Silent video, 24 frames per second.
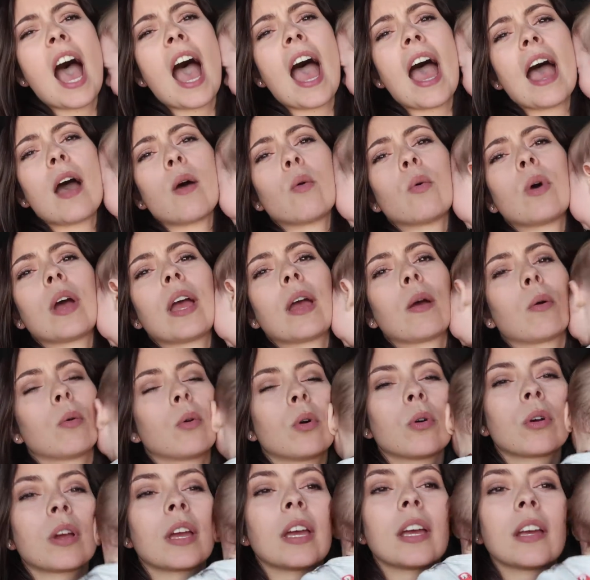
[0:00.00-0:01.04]
Ow,
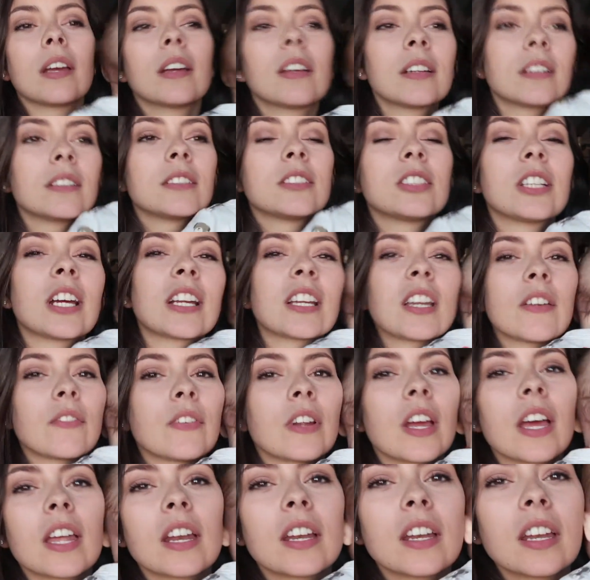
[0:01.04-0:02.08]
ow, okay. Jack
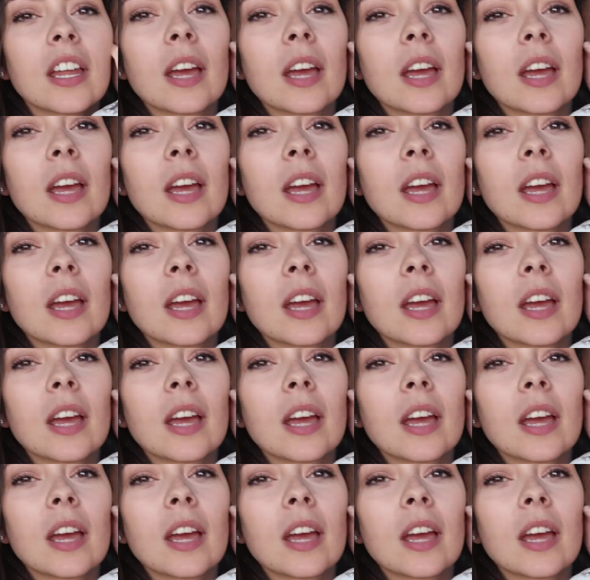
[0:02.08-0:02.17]
never had a